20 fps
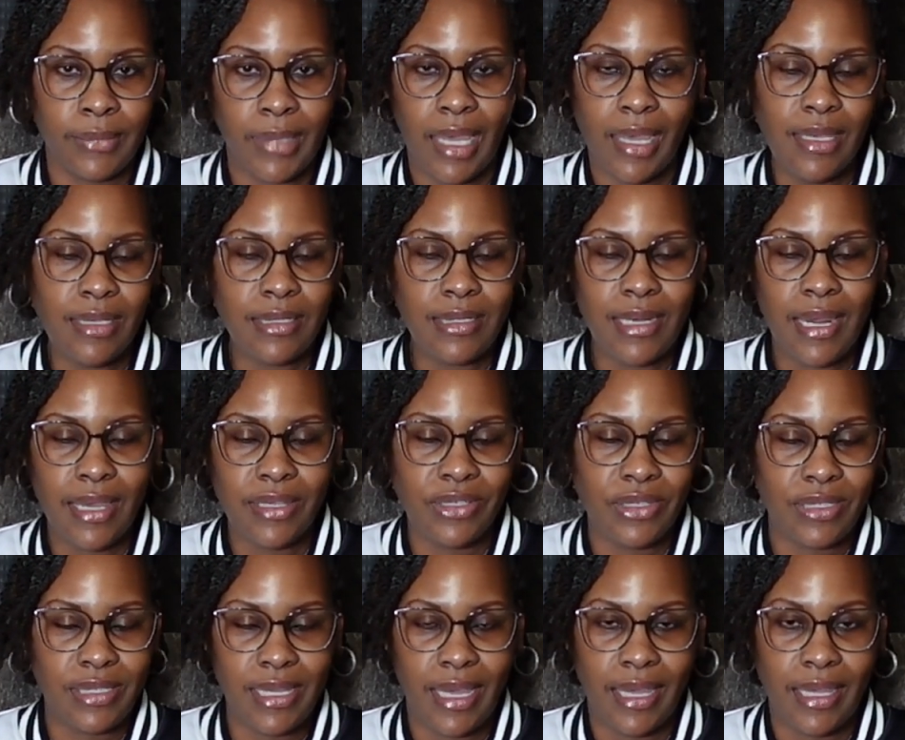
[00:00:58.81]
It's not
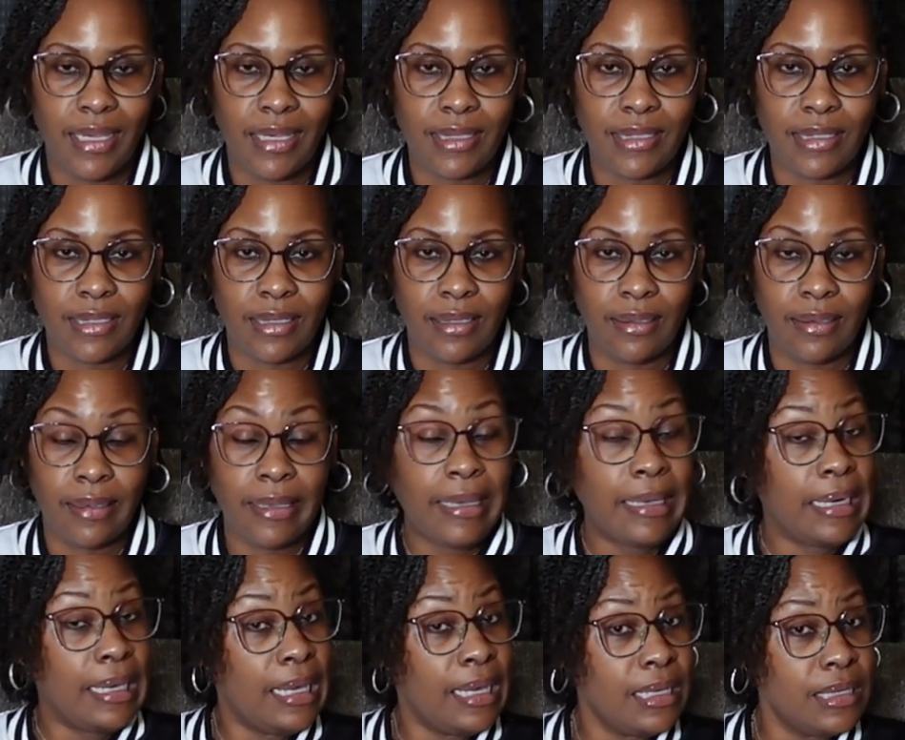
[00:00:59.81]
just that easy.
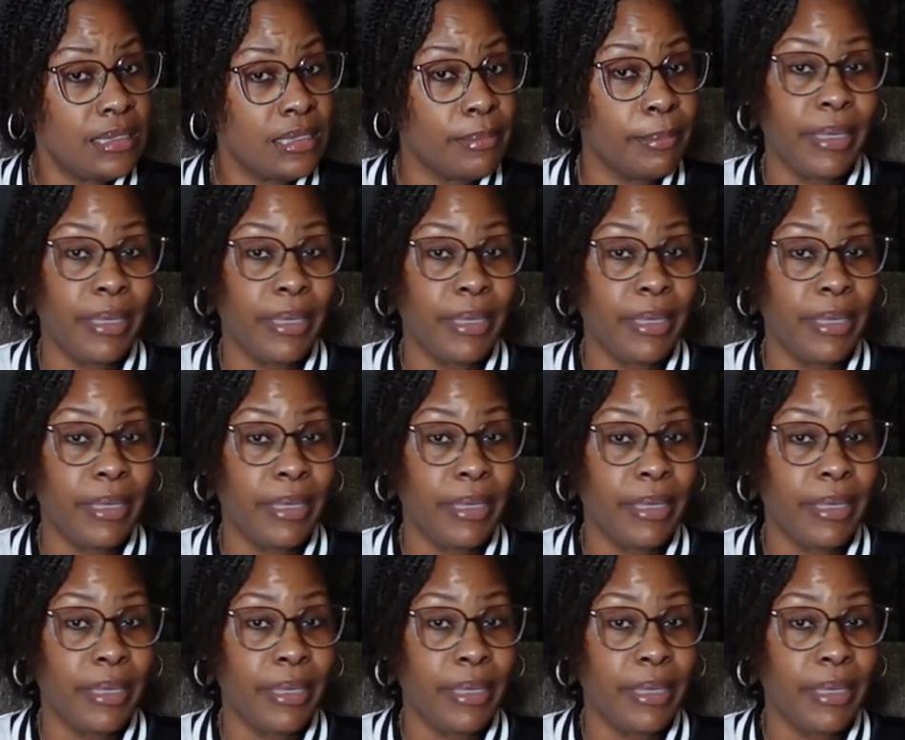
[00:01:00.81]
It is,